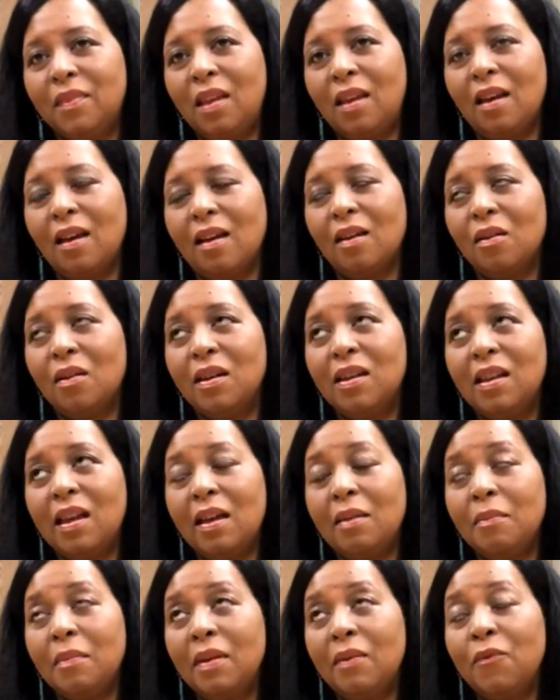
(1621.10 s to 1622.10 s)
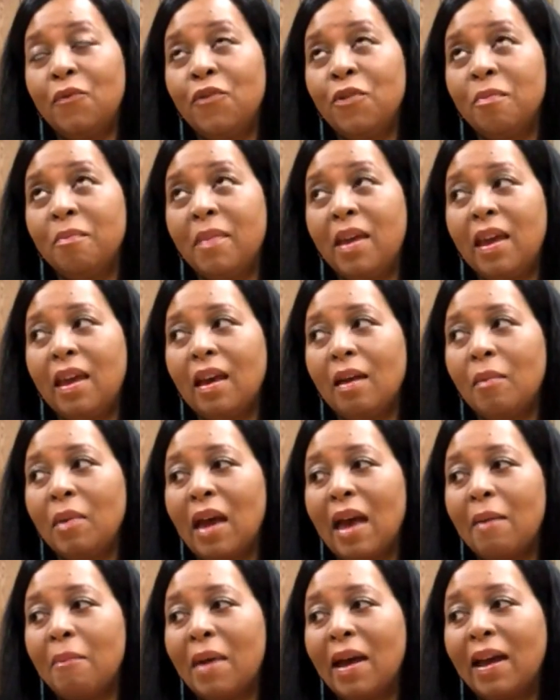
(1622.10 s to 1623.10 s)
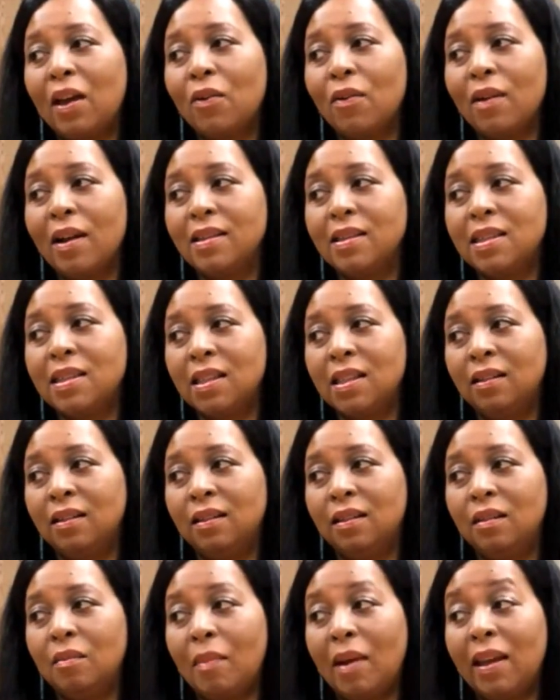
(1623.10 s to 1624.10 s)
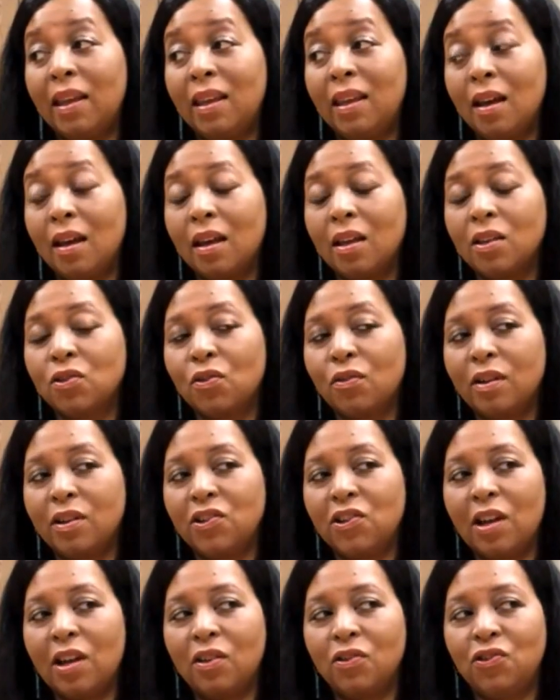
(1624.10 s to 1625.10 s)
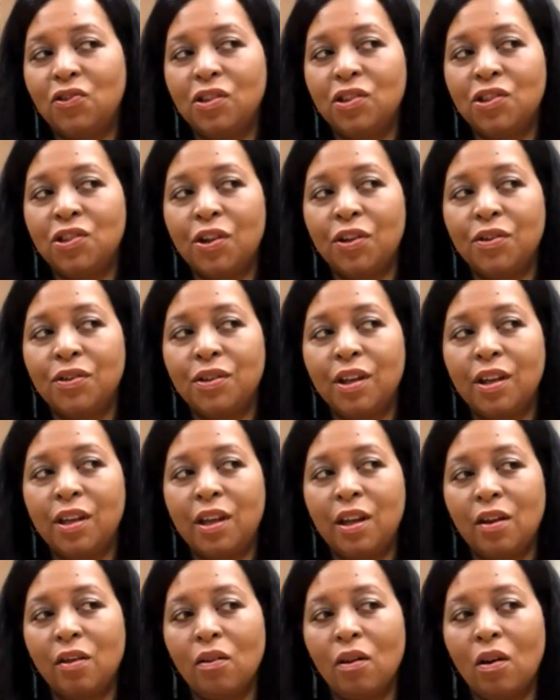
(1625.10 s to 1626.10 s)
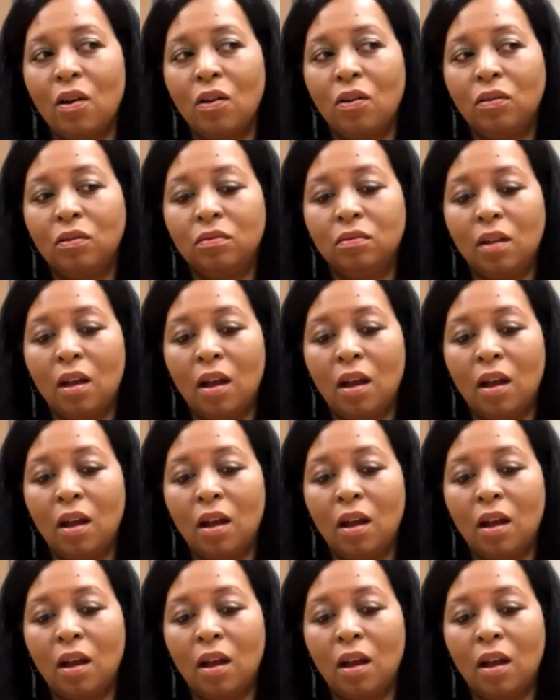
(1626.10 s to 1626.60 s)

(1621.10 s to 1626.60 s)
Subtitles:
Yeah. And for me, I mean, my grandson, my youngest grandchild, just turned a year old.